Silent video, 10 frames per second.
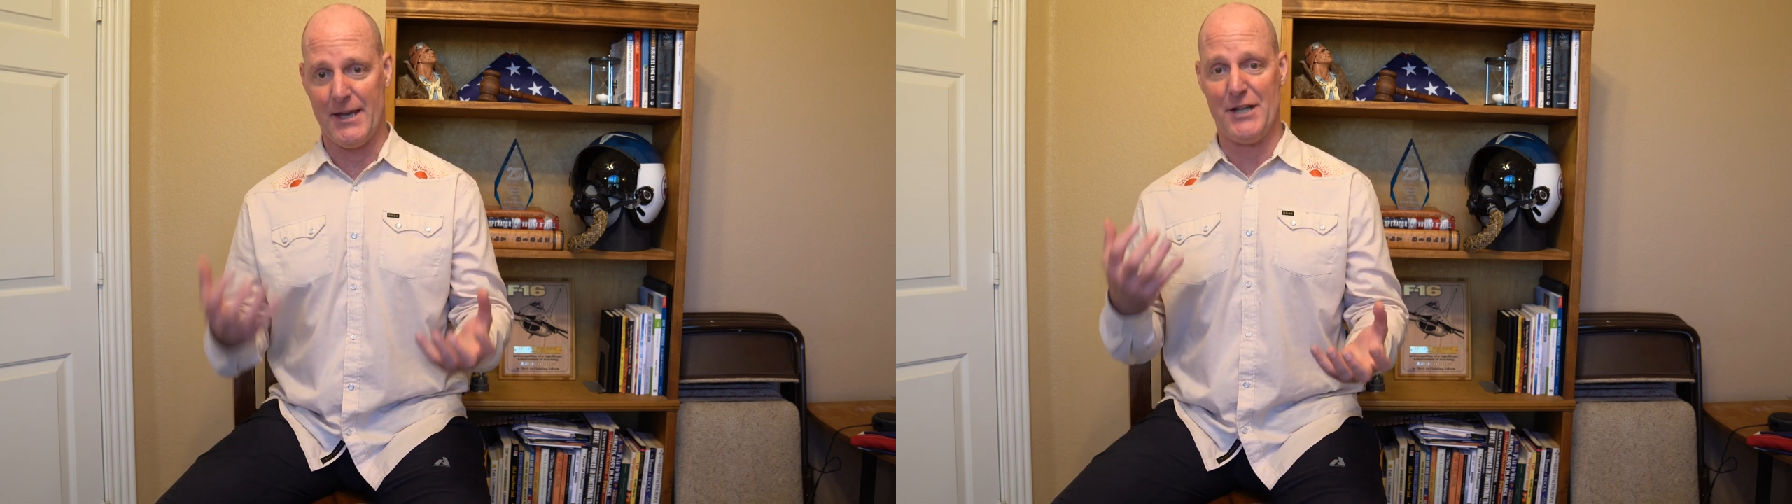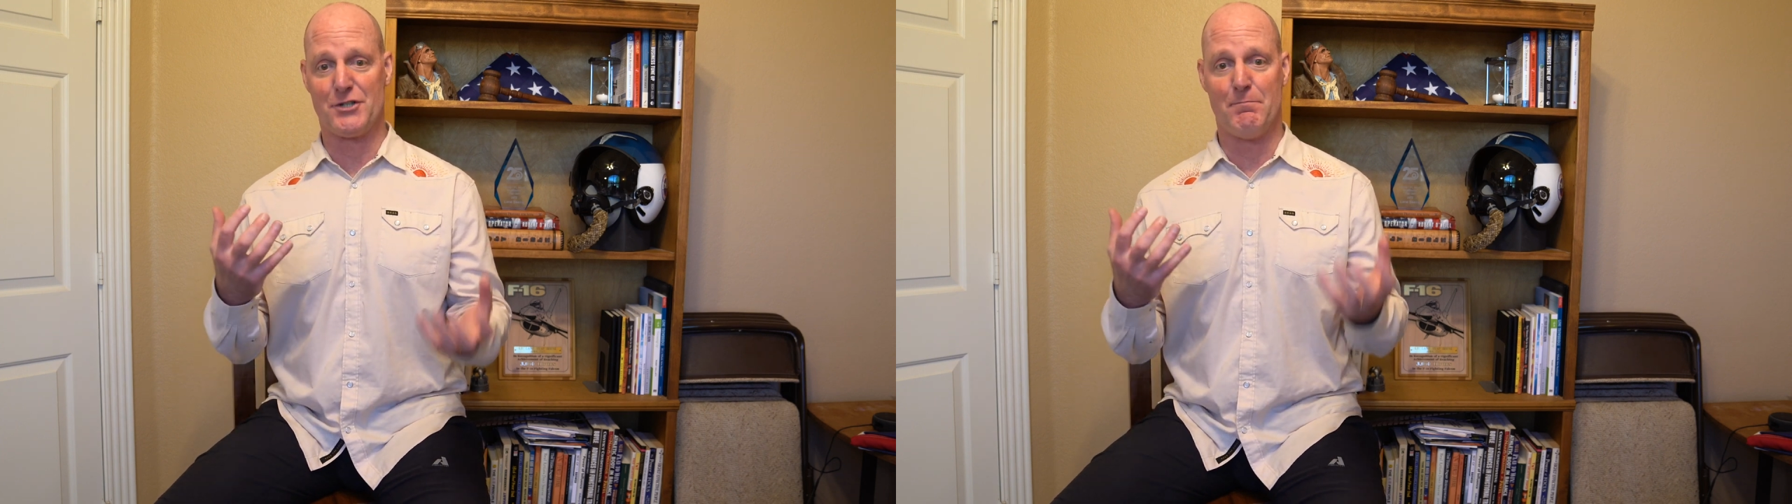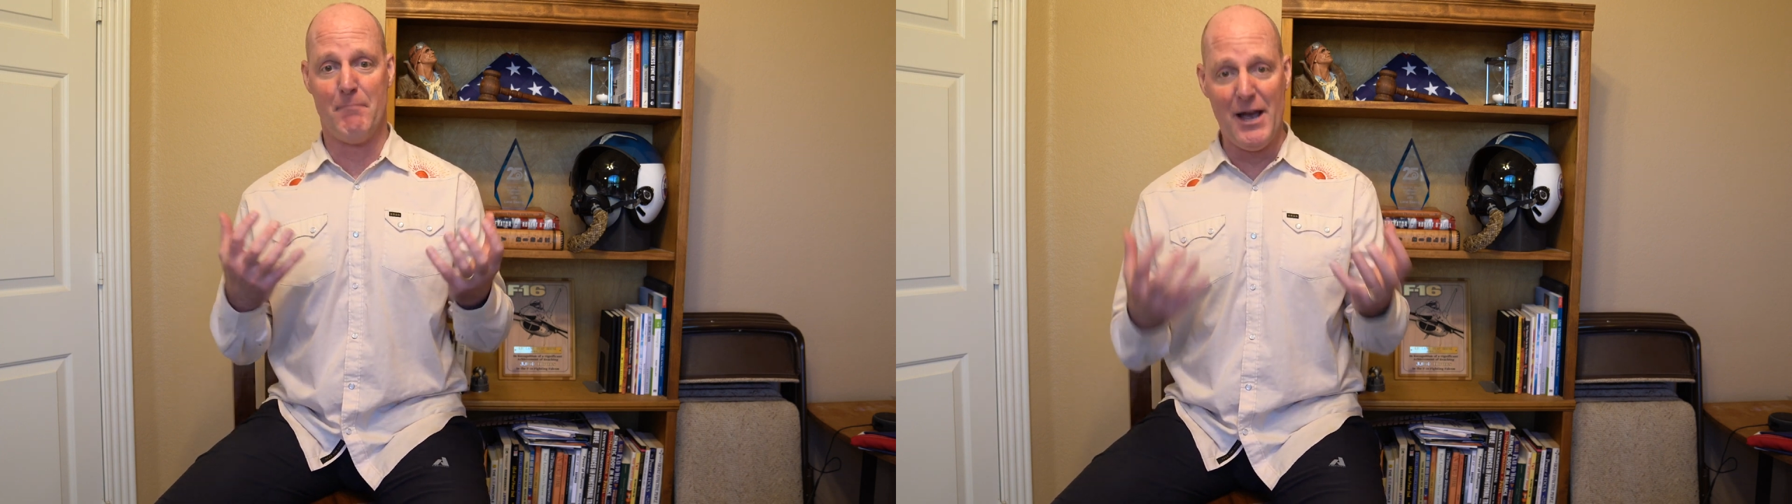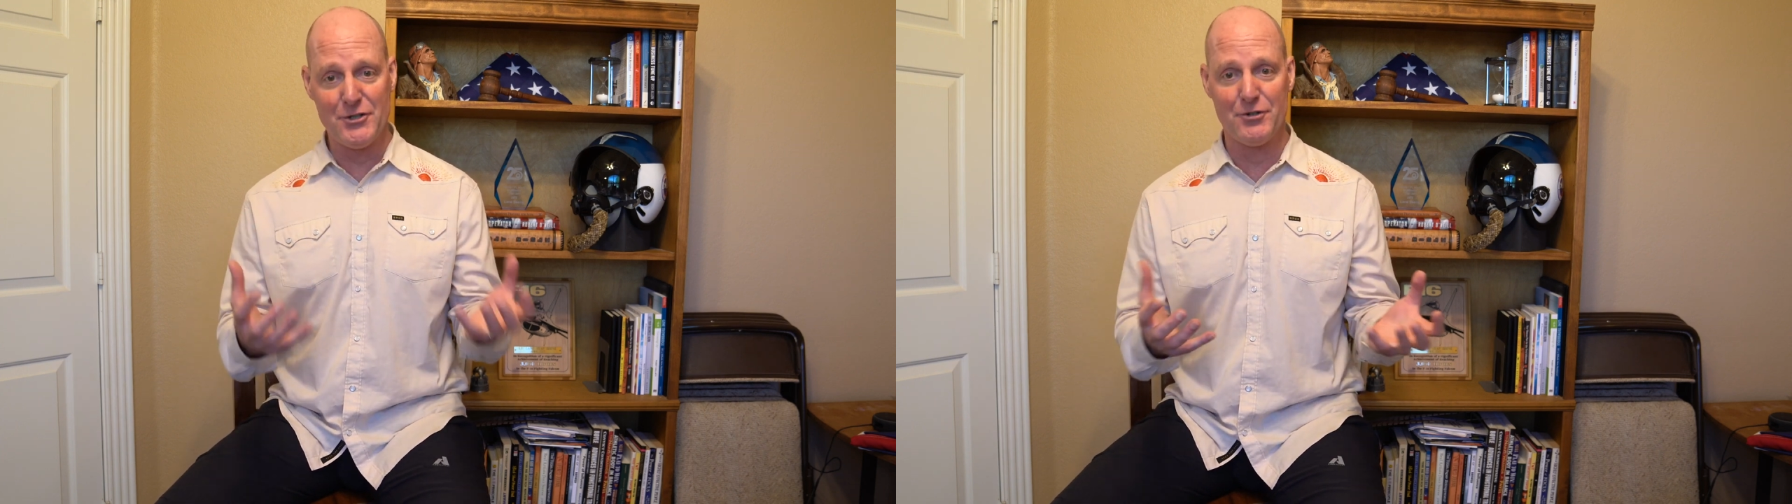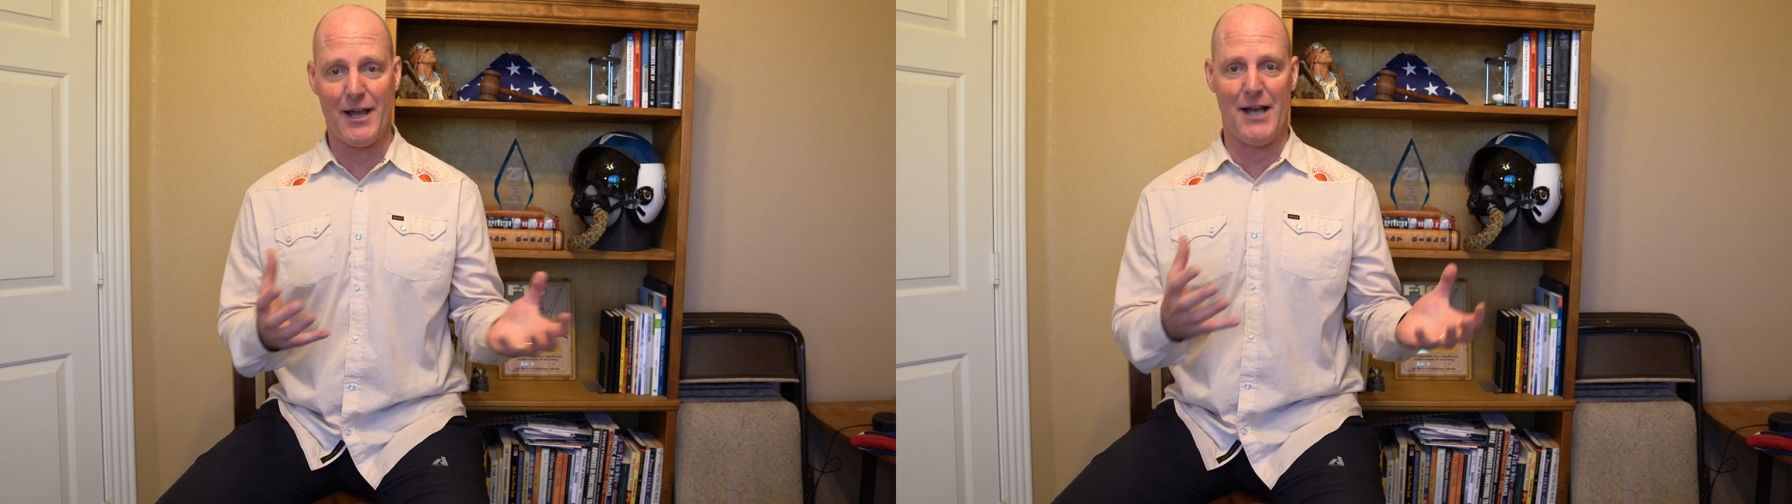It's
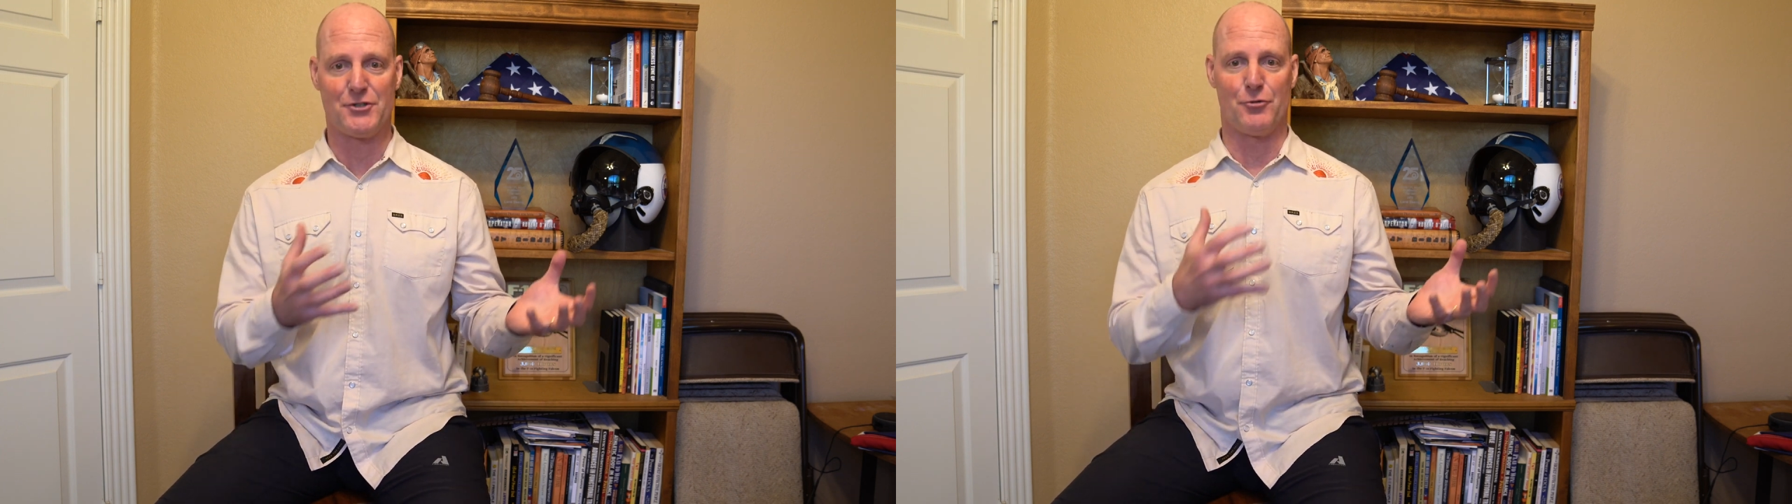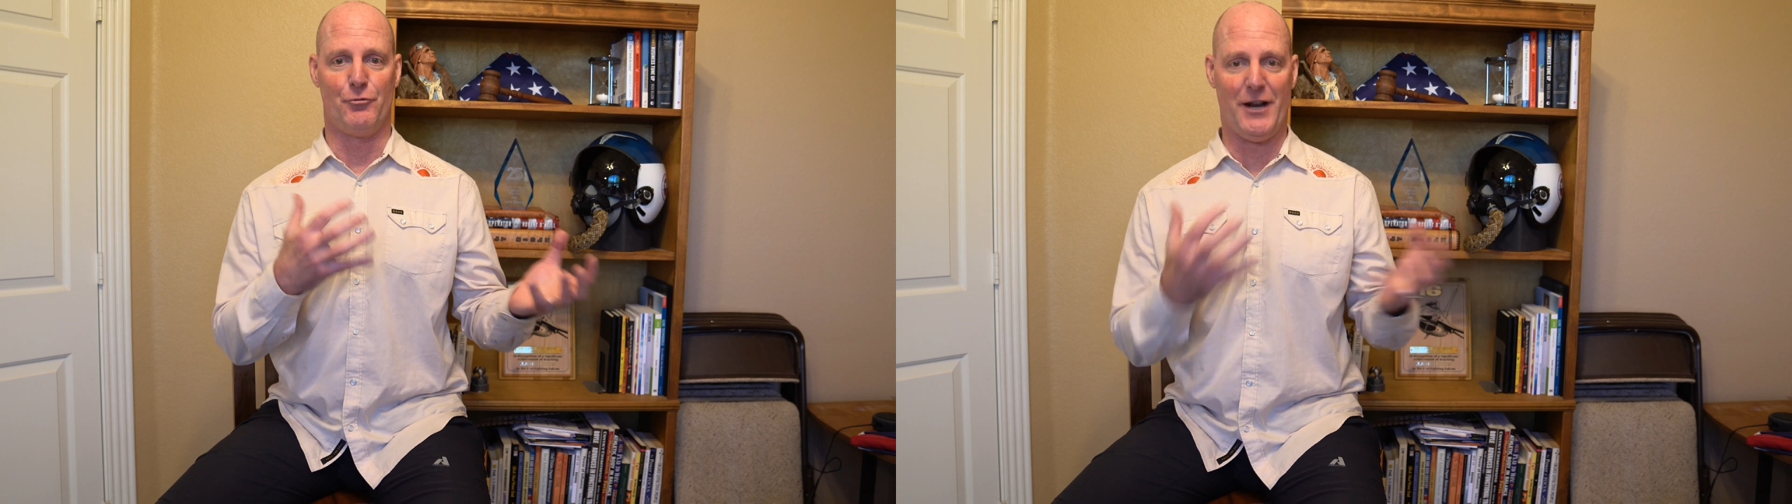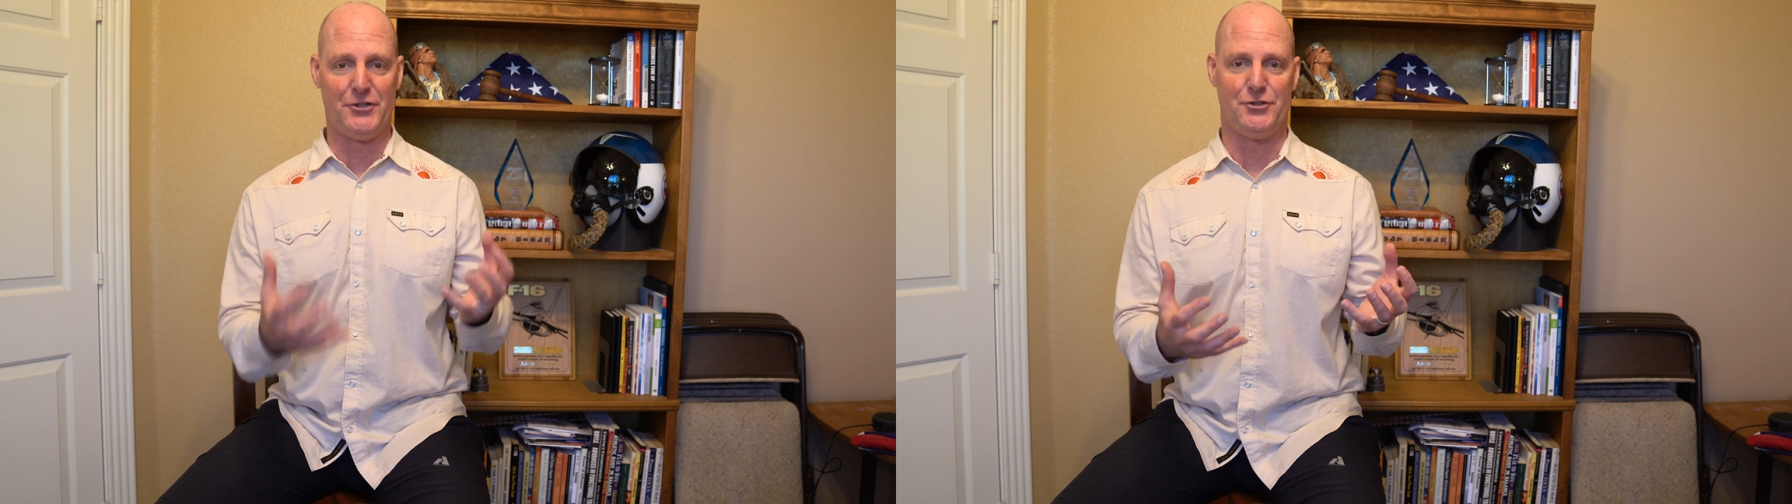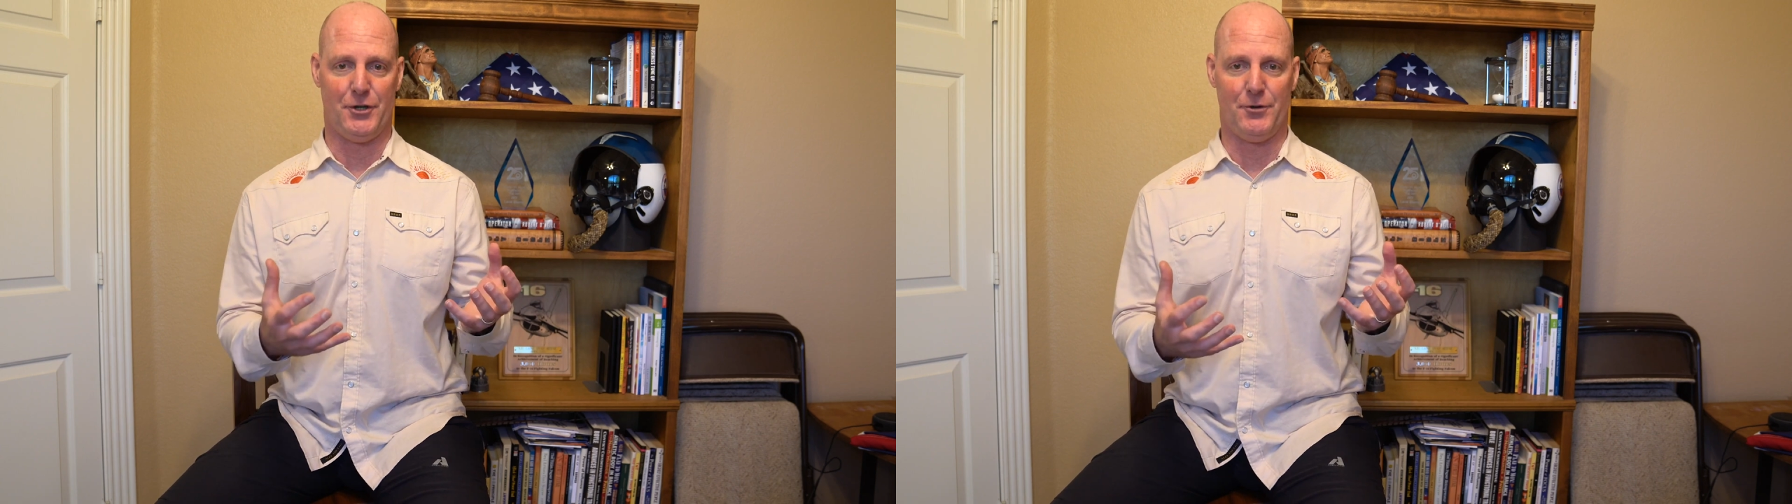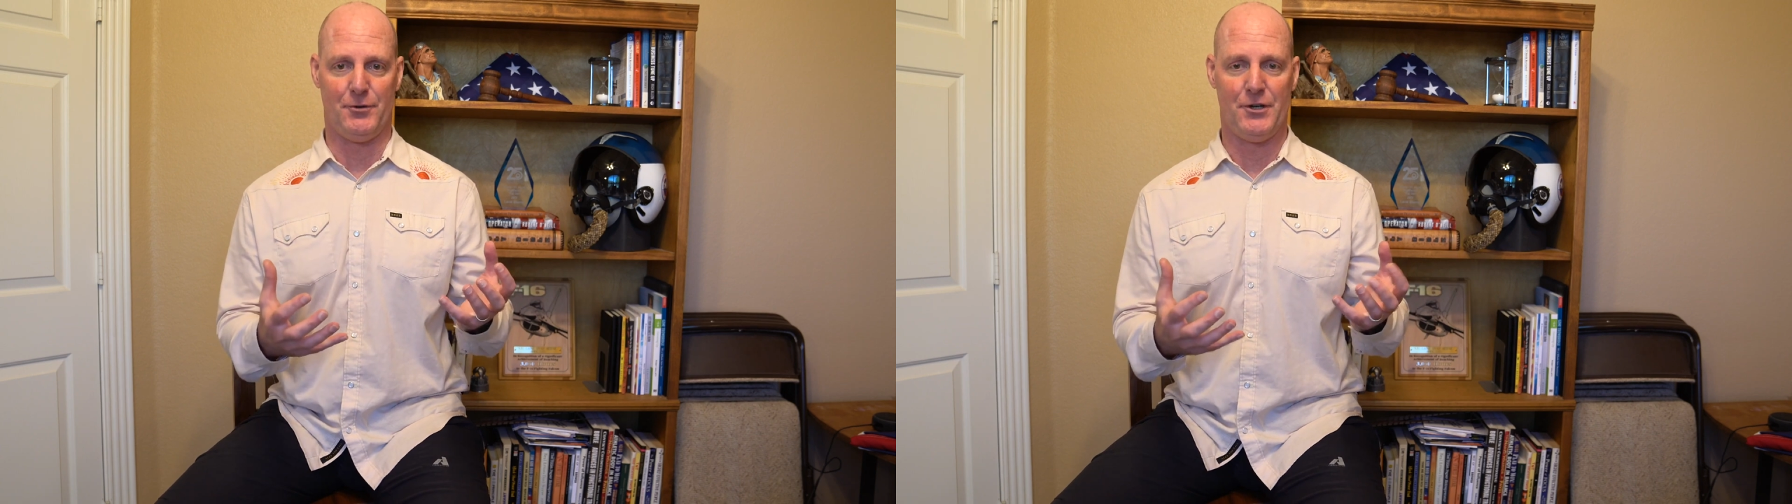measured as a ratio.